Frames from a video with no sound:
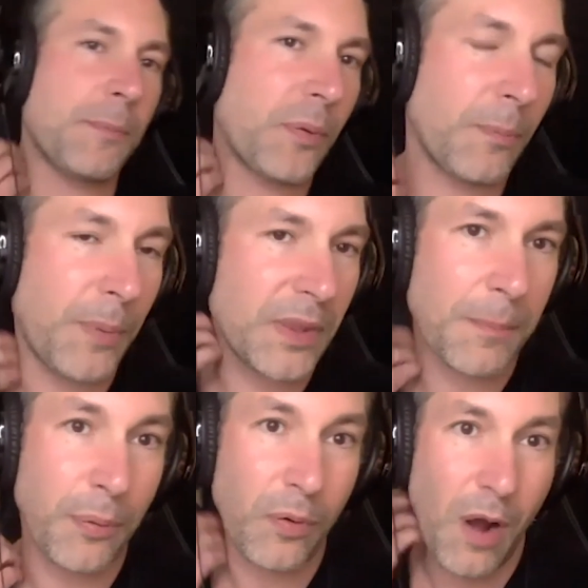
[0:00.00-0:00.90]
But the
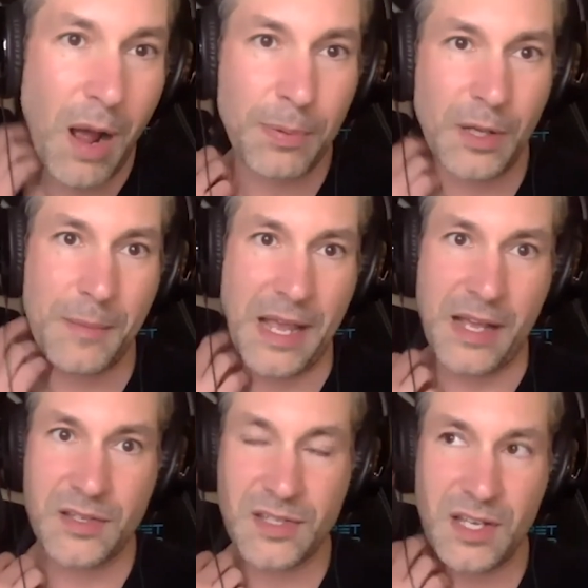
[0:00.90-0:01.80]
problem
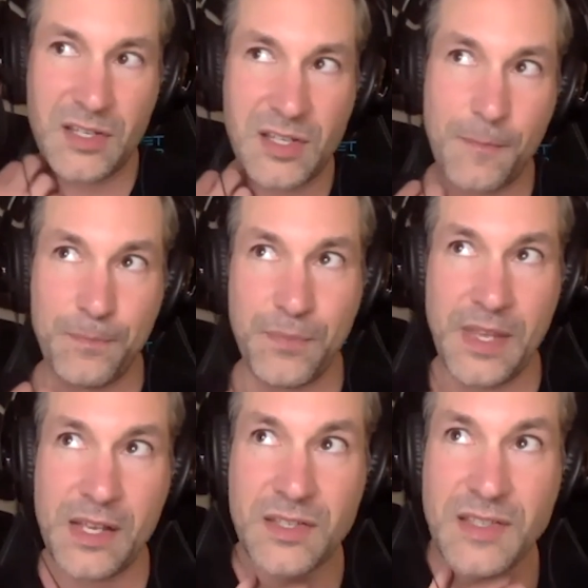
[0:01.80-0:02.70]
is
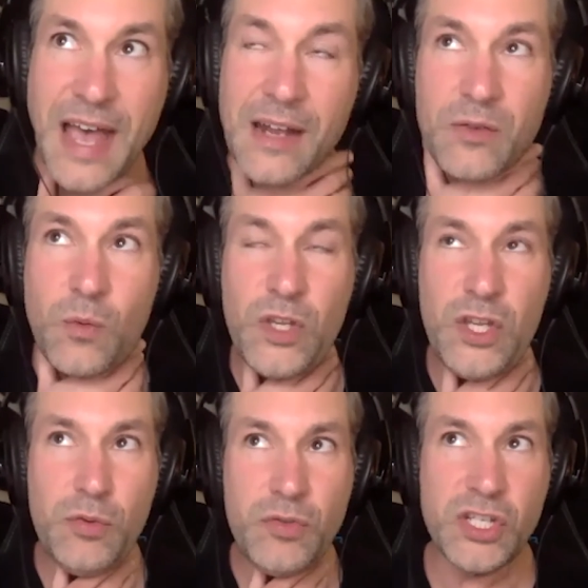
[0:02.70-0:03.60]
that when
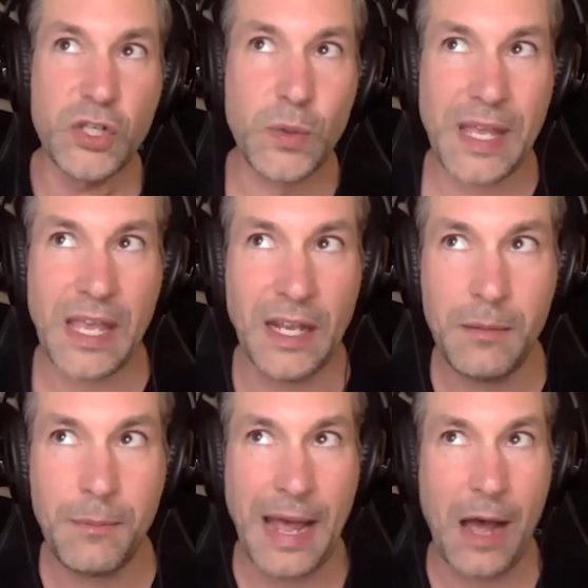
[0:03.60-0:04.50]
you do
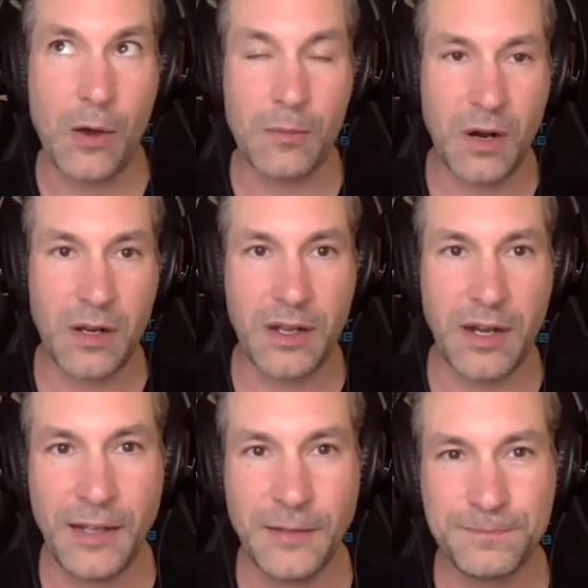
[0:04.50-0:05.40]
inbound
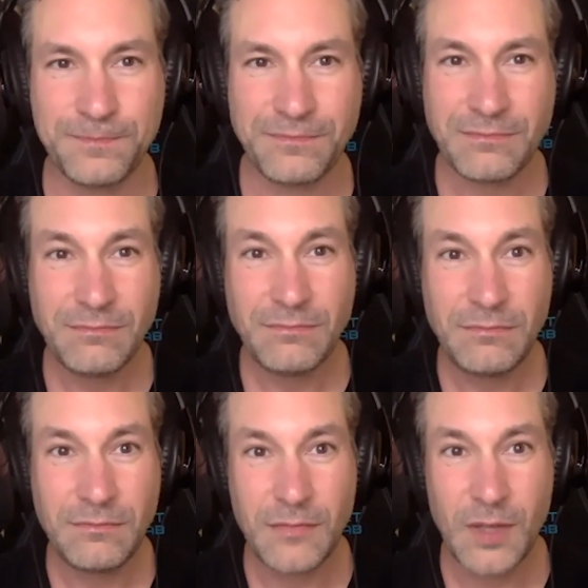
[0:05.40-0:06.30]
marketing
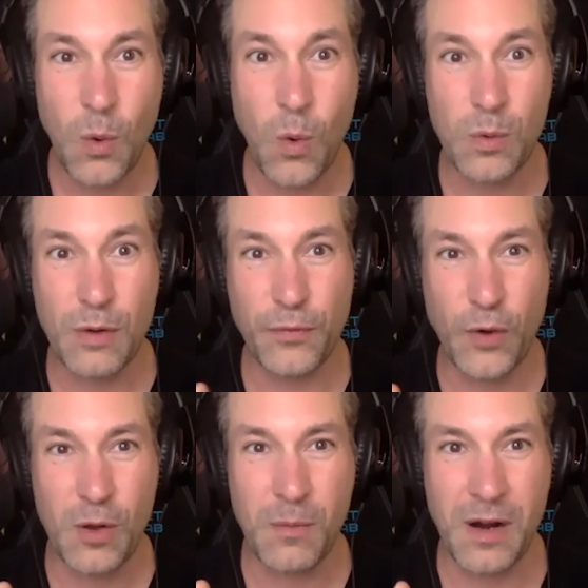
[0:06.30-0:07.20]
or
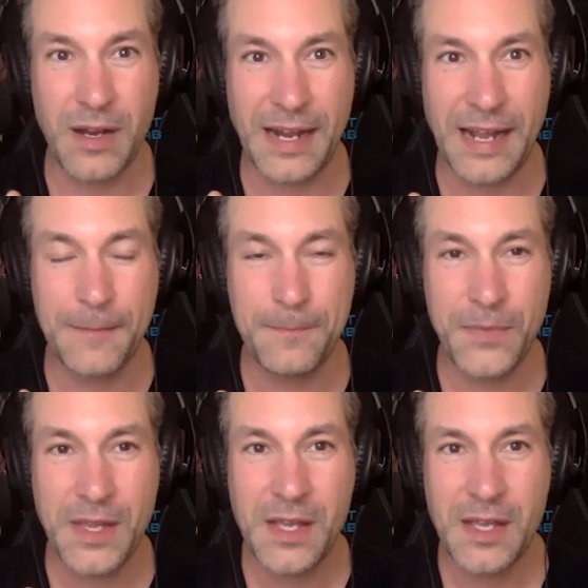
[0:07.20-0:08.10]
referral marketing,
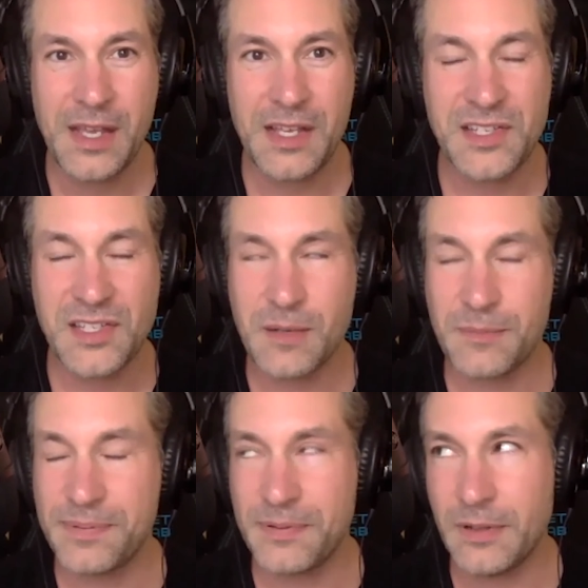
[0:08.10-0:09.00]
it's
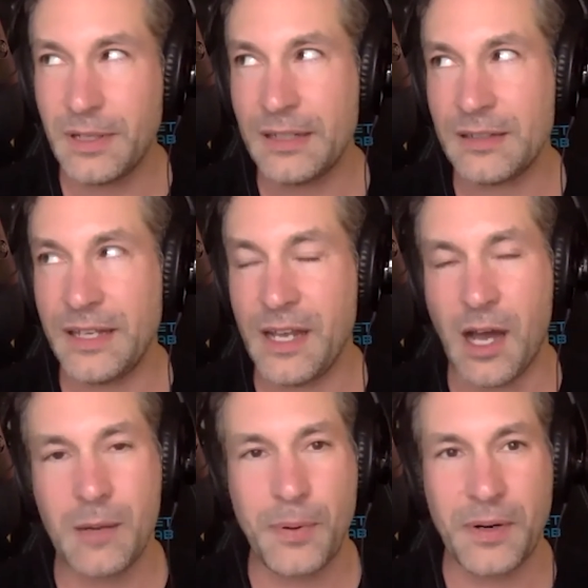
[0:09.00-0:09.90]
completely
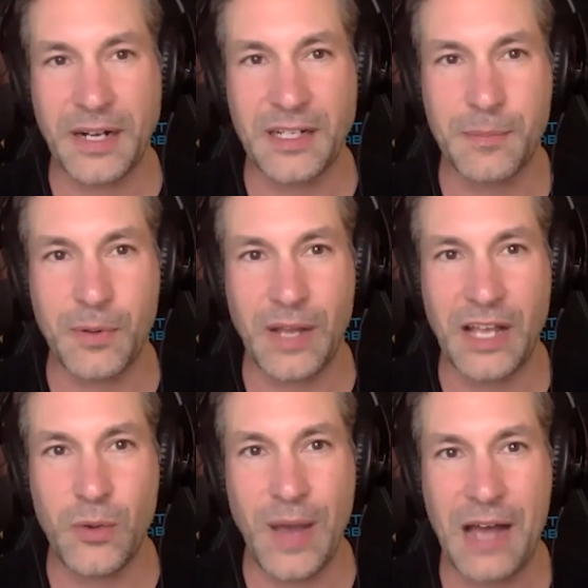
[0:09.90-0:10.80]
unpredictable and
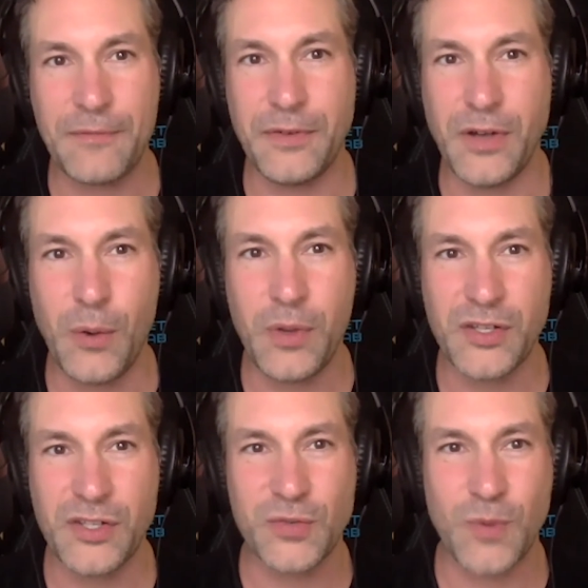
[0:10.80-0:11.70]
you have no
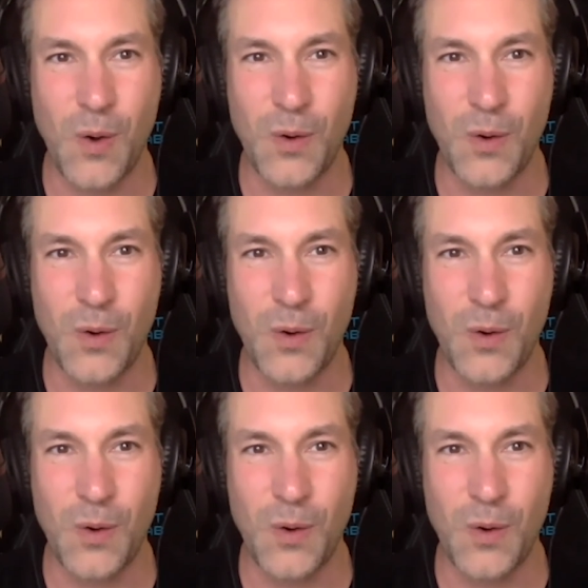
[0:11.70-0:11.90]
control.